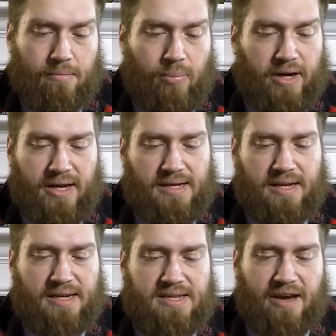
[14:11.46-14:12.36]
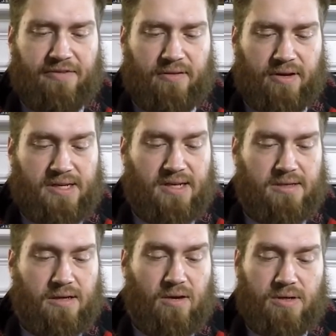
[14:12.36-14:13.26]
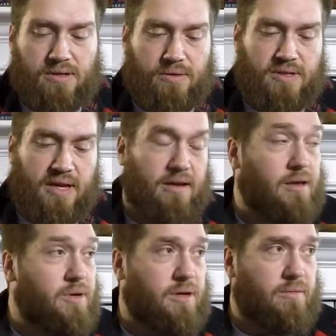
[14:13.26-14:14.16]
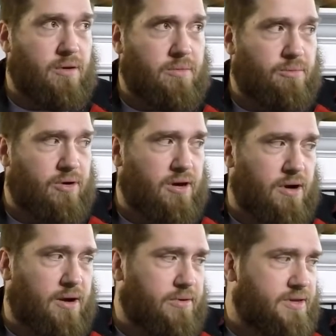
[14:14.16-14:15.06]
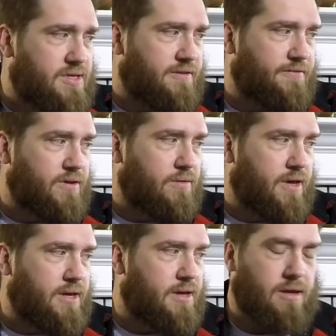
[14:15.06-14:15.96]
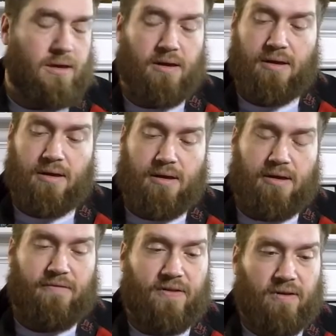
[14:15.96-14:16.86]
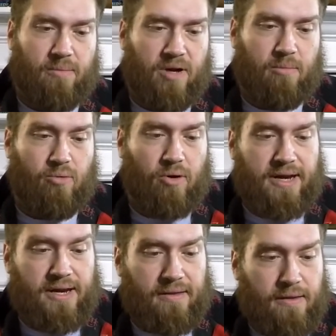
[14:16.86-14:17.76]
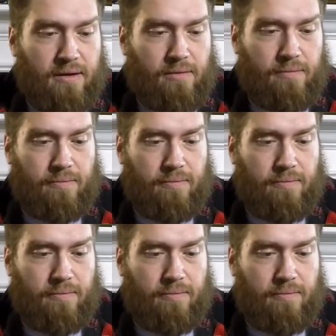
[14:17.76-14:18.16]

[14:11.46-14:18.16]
but it definitely doesn't go into his hand. Let me play around with this. I feel like I'm gonna break it though.